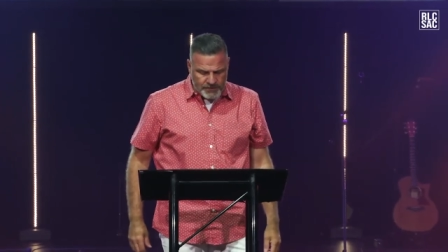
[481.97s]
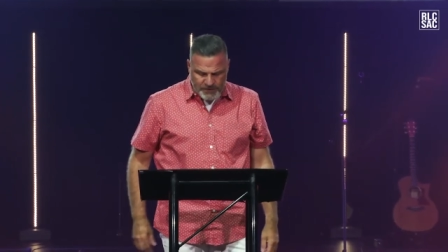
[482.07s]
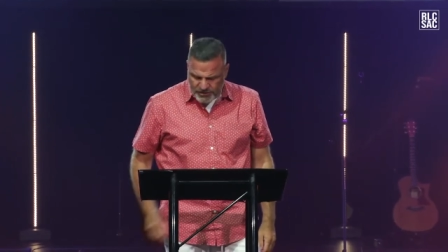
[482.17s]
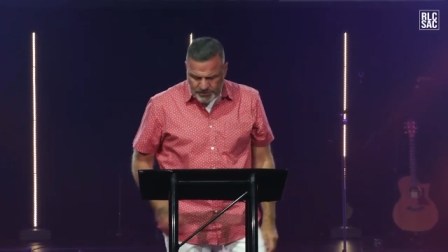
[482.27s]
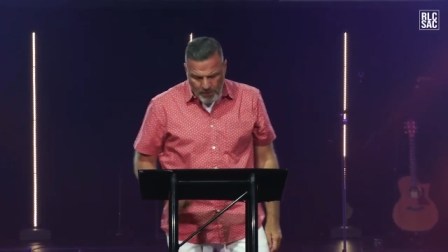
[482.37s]

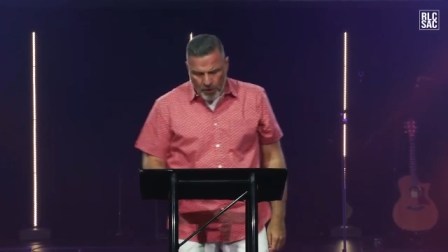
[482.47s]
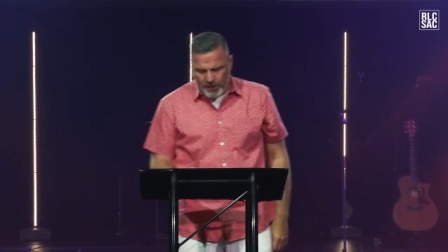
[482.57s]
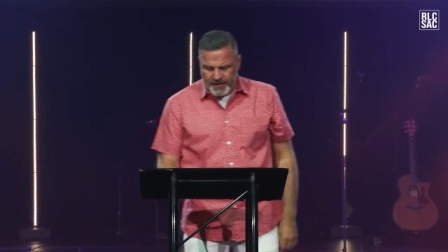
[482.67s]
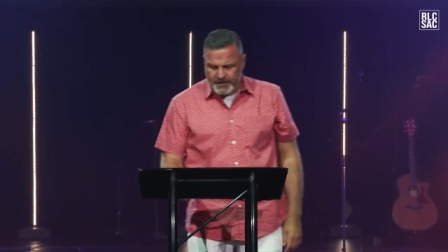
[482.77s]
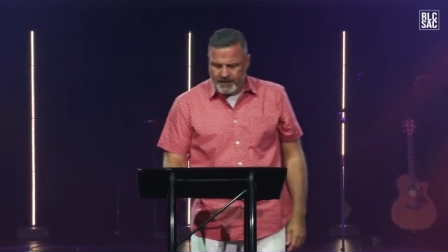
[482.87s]
This
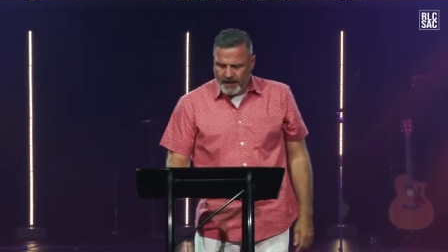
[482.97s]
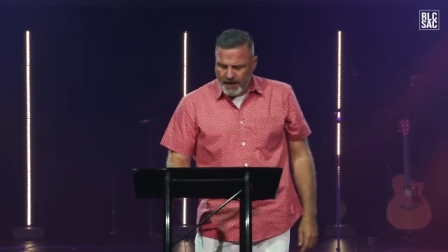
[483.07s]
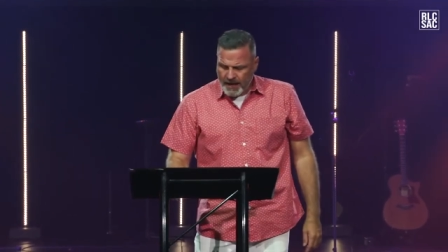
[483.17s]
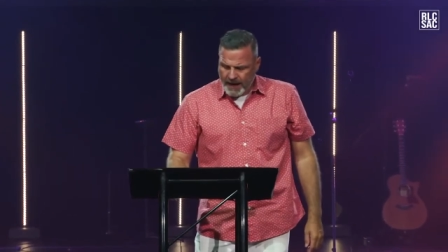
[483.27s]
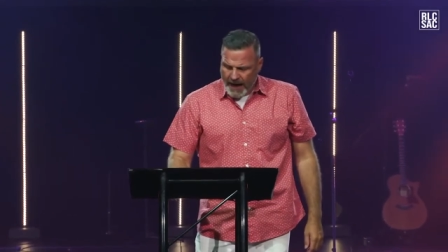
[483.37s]
morning,
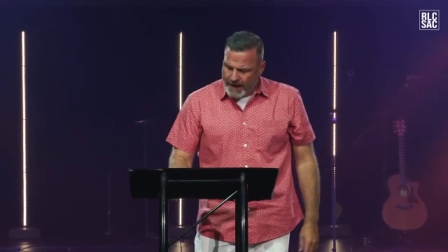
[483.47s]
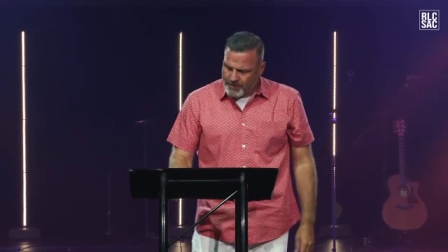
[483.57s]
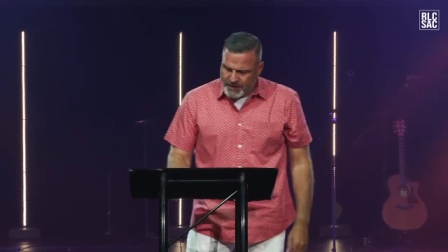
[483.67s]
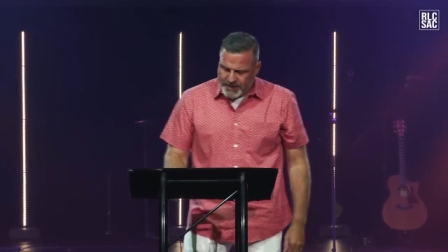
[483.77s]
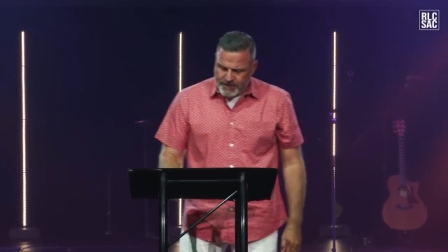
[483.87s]
I
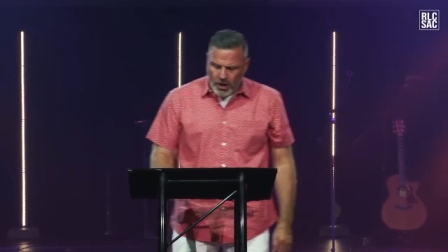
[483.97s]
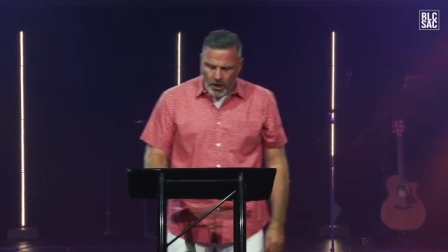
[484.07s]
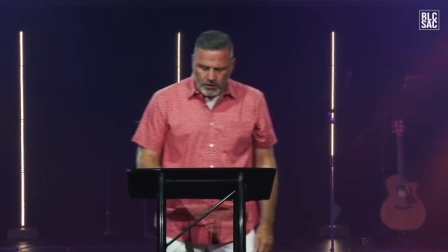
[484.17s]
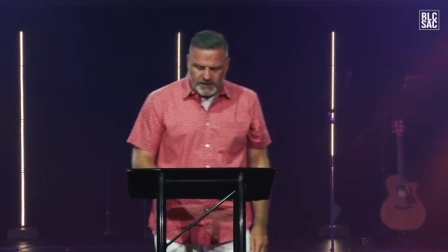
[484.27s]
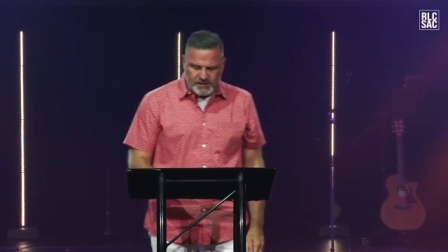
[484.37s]
believe the
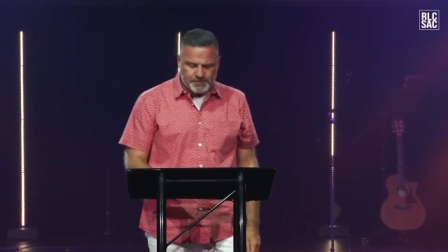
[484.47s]
Holy